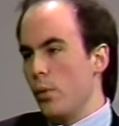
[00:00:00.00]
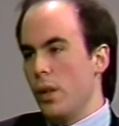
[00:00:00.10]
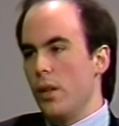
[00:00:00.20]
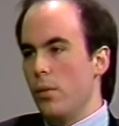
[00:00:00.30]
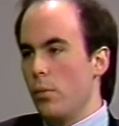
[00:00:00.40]

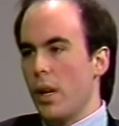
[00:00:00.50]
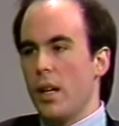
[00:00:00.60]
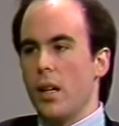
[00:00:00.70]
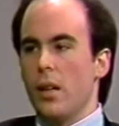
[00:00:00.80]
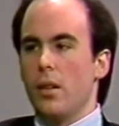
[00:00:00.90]
We
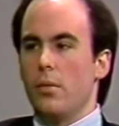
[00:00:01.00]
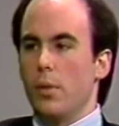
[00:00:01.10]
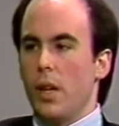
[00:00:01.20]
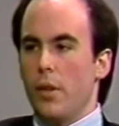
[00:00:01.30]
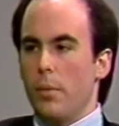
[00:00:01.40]

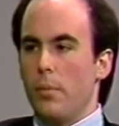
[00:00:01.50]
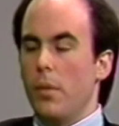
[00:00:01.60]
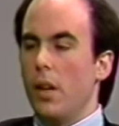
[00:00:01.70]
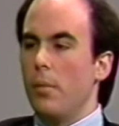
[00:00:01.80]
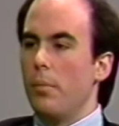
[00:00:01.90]
have a
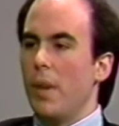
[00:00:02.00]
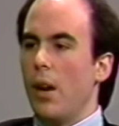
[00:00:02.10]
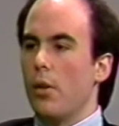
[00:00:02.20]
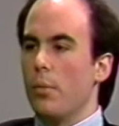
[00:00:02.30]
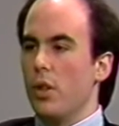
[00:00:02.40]

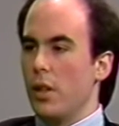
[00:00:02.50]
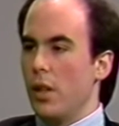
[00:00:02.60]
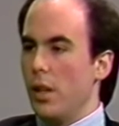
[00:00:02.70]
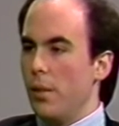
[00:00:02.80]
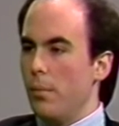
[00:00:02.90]

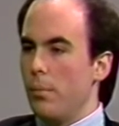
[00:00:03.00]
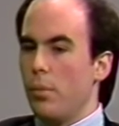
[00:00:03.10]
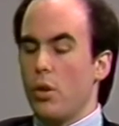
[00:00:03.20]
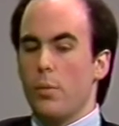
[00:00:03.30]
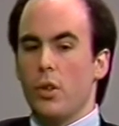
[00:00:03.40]
PowerBook
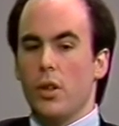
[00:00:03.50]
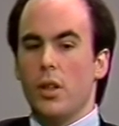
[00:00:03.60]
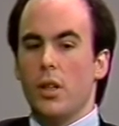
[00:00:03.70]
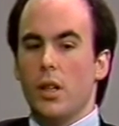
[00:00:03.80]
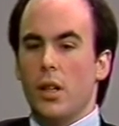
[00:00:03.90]
portable